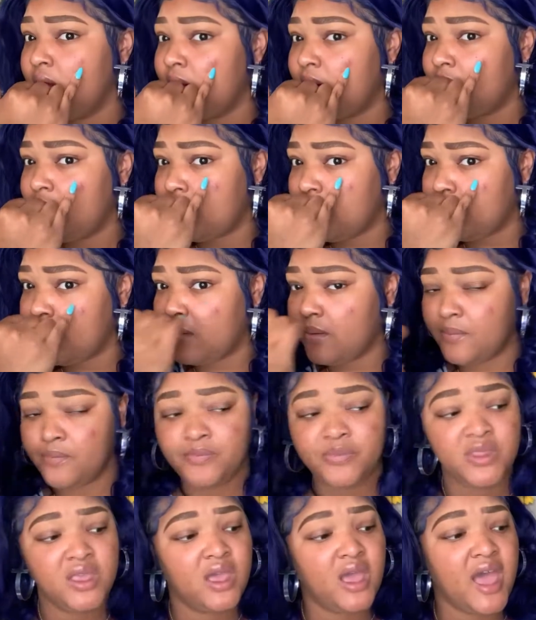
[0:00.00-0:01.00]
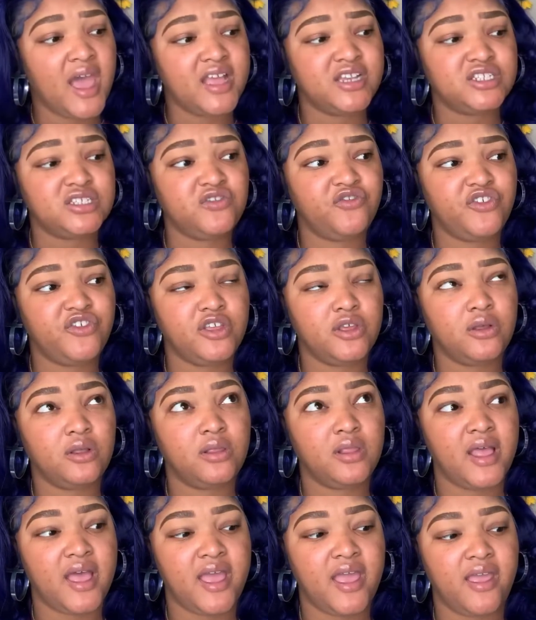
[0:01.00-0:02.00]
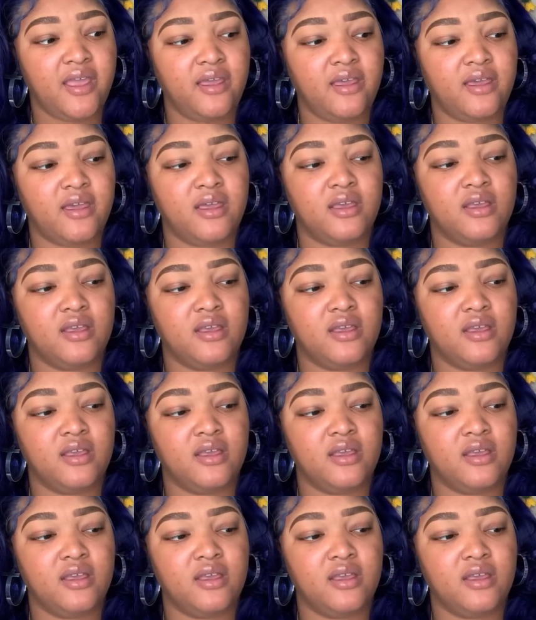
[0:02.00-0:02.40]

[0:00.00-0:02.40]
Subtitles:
I just feel like